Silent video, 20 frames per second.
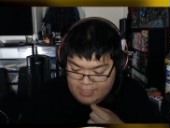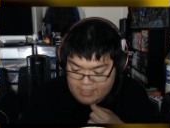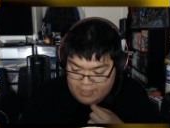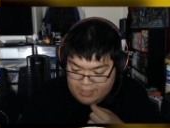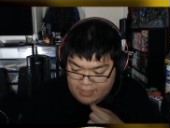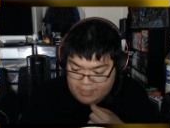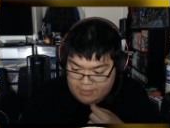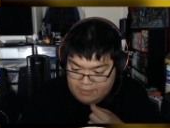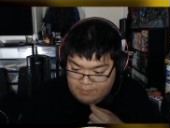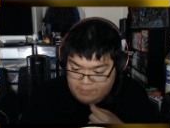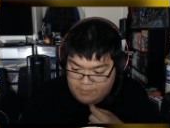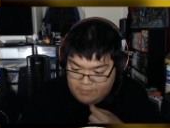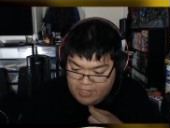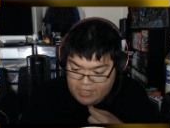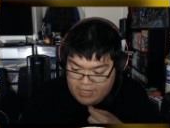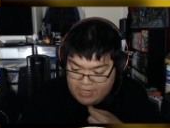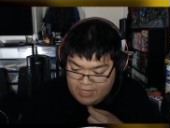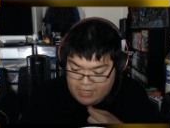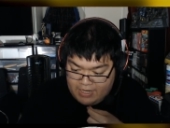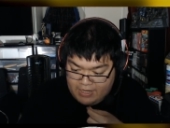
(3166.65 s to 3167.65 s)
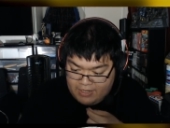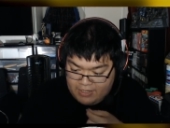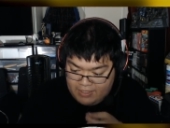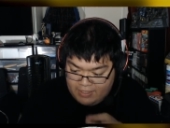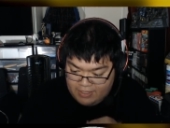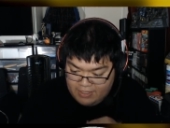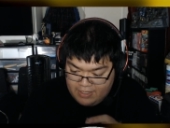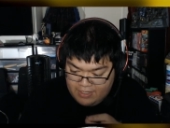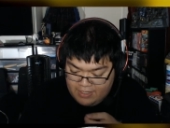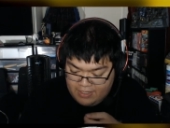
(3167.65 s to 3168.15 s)
uh, we are
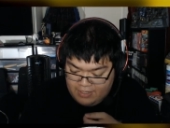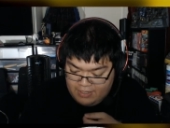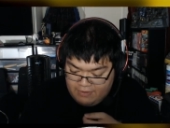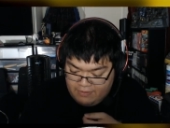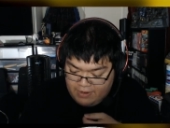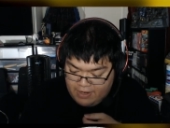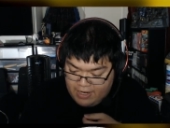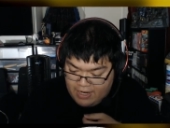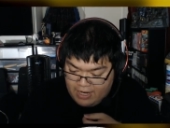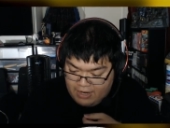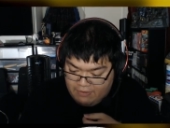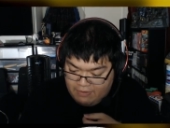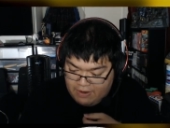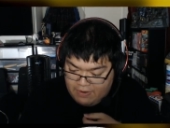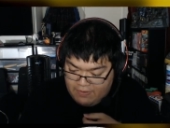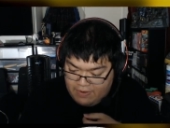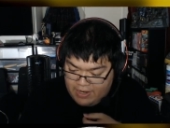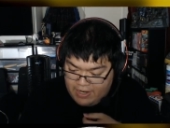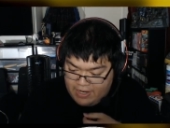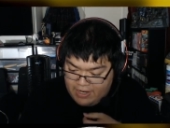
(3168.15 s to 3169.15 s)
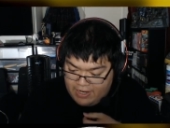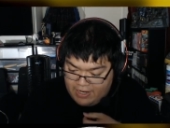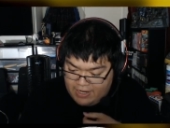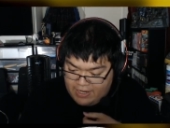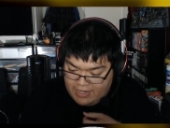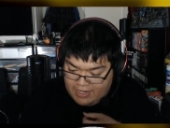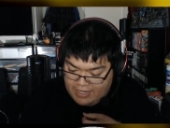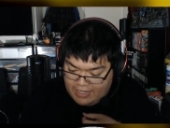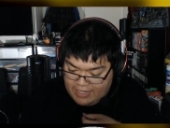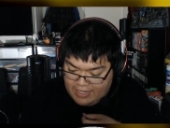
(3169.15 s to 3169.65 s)
we are where we
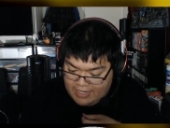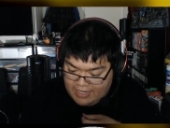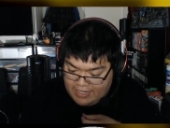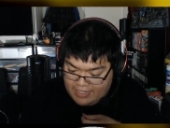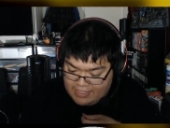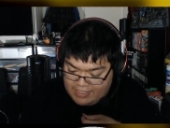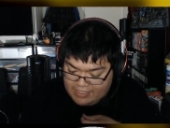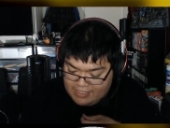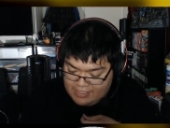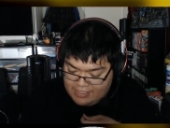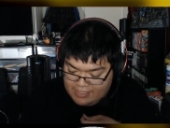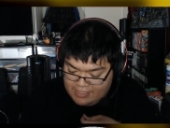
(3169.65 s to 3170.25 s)
are, I guess.